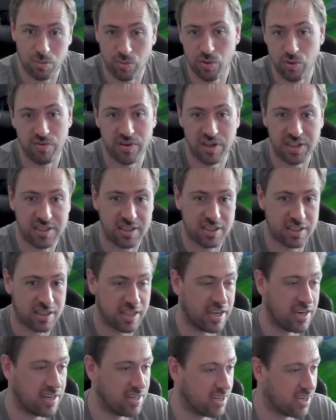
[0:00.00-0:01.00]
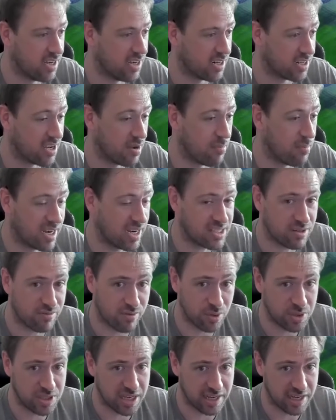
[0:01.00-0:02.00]
move it, and then come back to
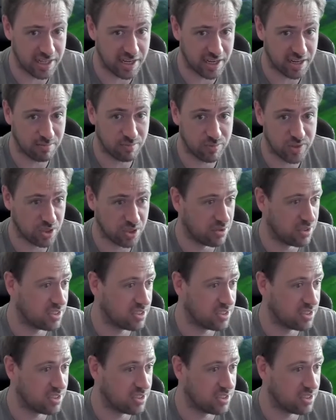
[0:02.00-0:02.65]
rotate again. So